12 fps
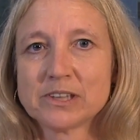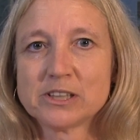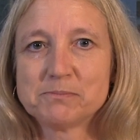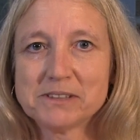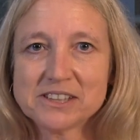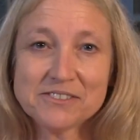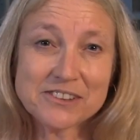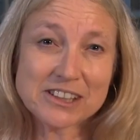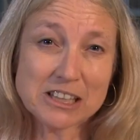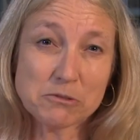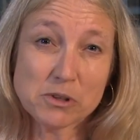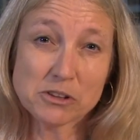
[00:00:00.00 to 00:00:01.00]

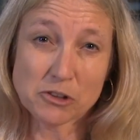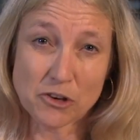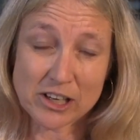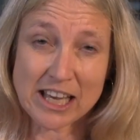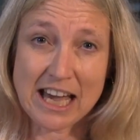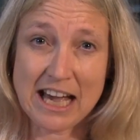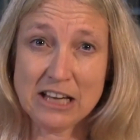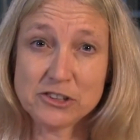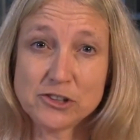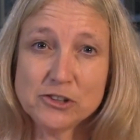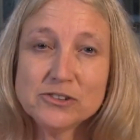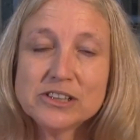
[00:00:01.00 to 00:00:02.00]
Specifically, we'll look at
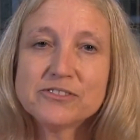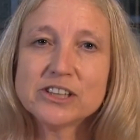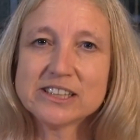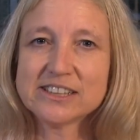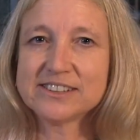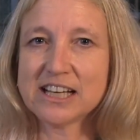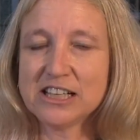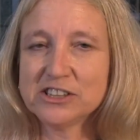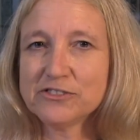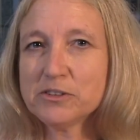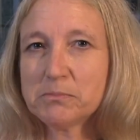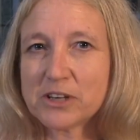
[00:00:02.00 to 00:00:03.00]
two different
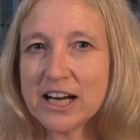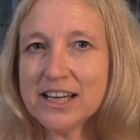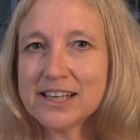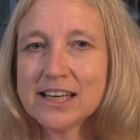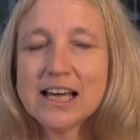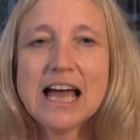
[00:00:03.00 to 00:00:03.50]
designs of a brake